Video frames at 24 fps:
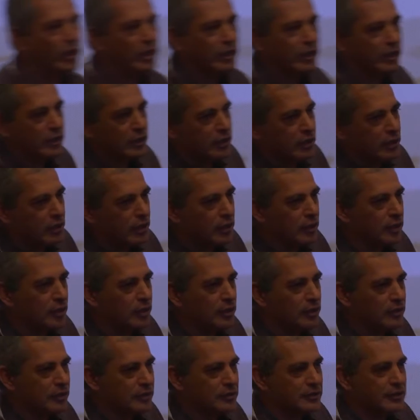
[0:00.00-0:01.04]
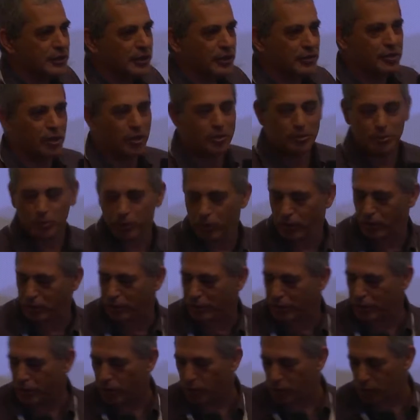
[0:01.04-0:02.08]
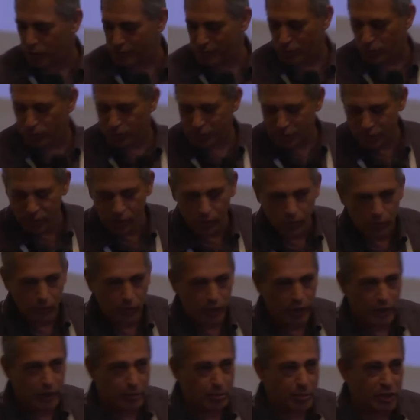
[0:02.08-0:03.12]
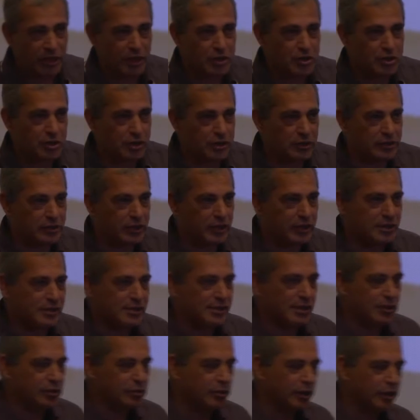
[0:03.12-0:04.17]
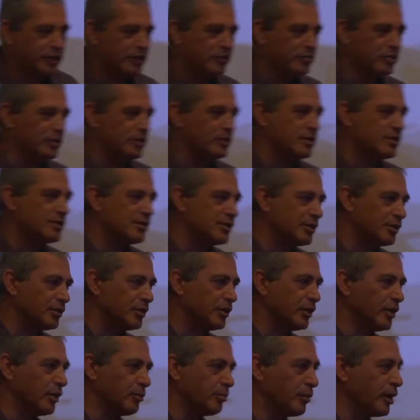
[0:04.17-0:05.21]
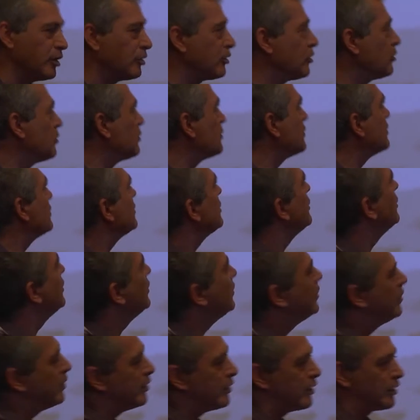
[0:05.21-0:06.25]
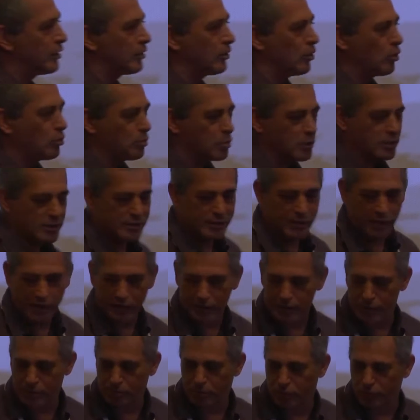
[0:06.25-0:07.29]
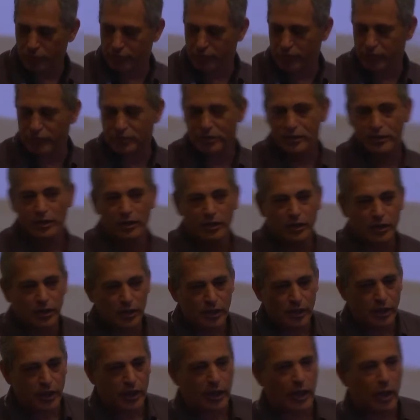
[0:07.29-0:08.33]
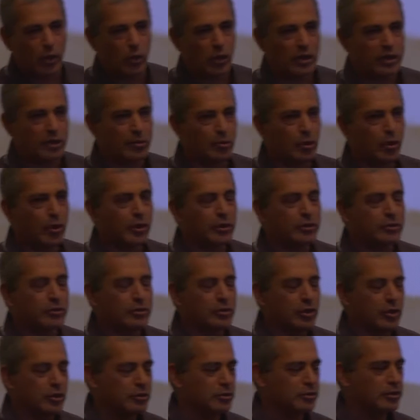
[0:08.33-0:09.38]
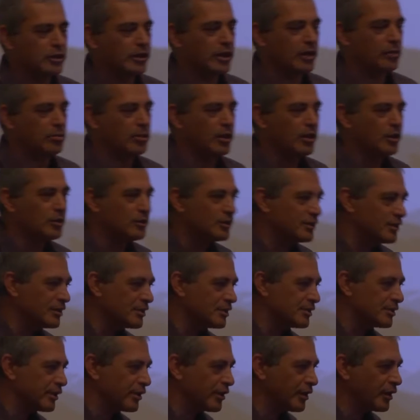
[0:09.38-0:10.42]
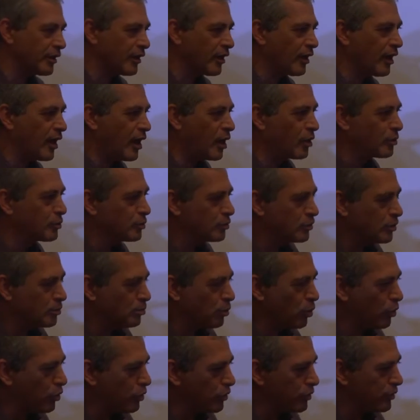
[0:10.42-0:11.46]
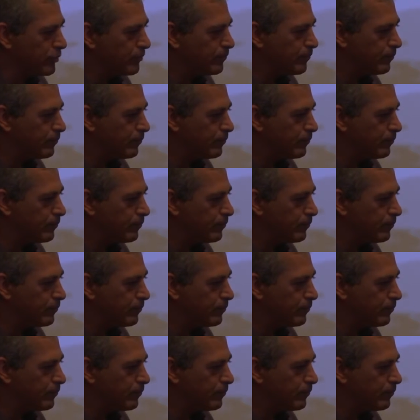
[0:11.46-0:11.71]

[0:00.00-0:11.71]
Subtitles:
and until not too long ago, I was also managing data center activities in Mellanox, and OpenStack as part of it. What I'm going to talk today about is how to deploy